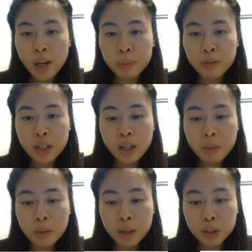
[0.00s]
um, if I
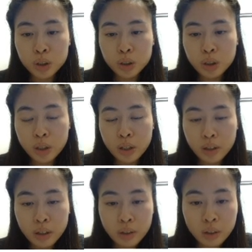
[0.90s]
come under,
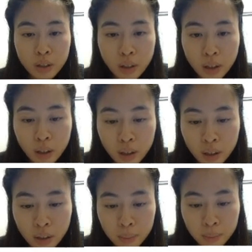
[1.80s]

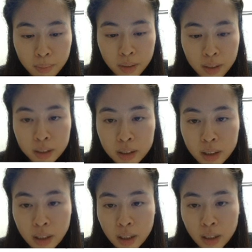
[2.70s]
um, let's
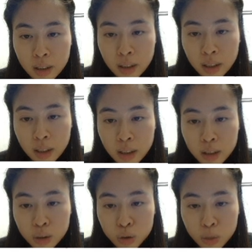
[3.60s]
see,
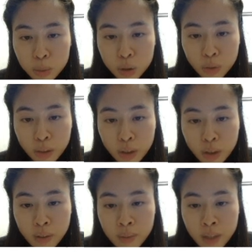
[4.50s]
the description over
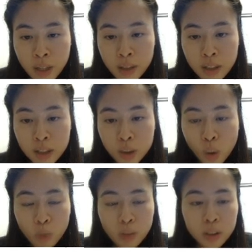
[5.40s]
here, this
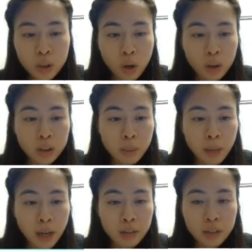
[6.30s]
only talks
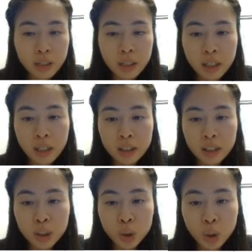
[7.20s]
about the
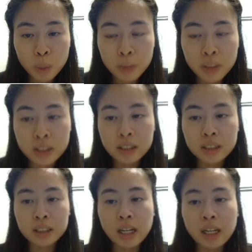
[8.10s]
t-shirt, but it
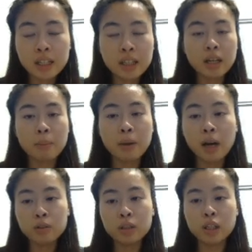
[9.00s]
doesn't say anything
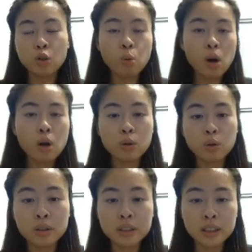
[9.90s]
about the quote
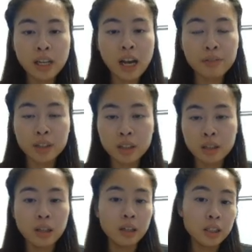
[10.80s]
or does it have the